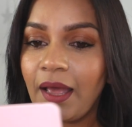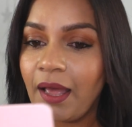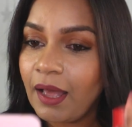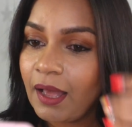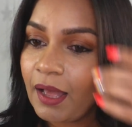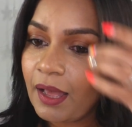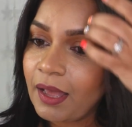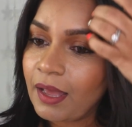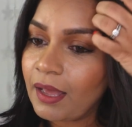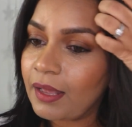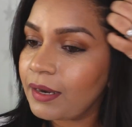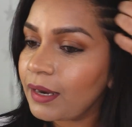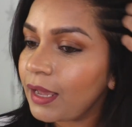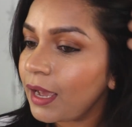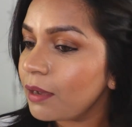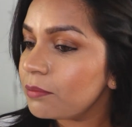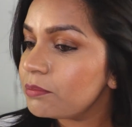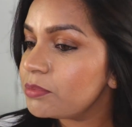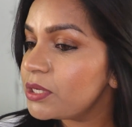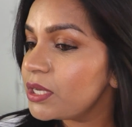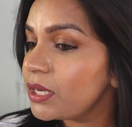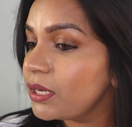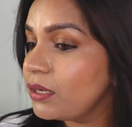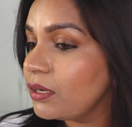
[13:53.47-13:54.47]
And
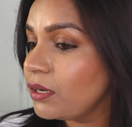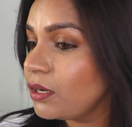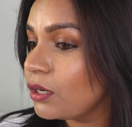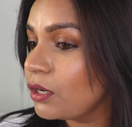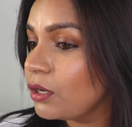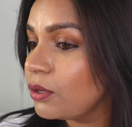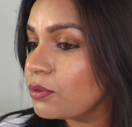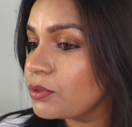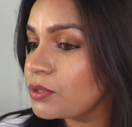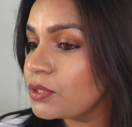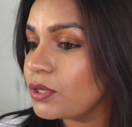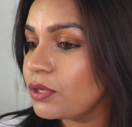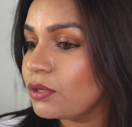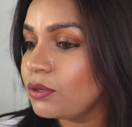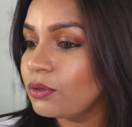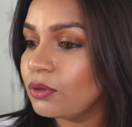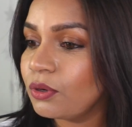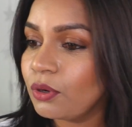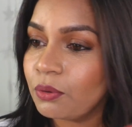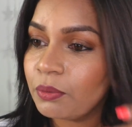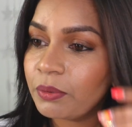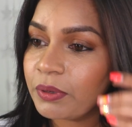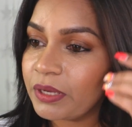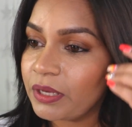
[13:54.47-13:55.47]
I'm taking a closer
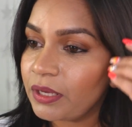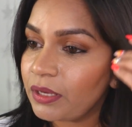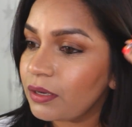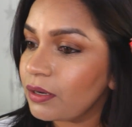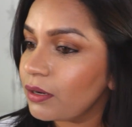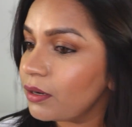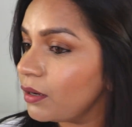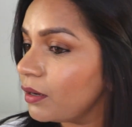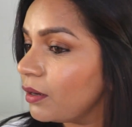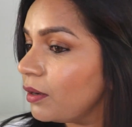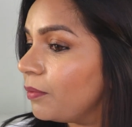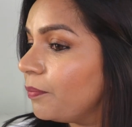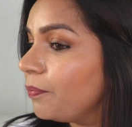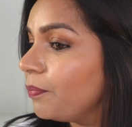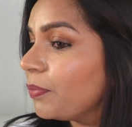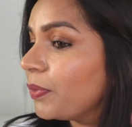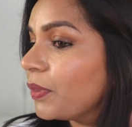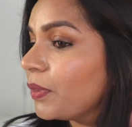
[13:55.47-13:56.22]
look over here.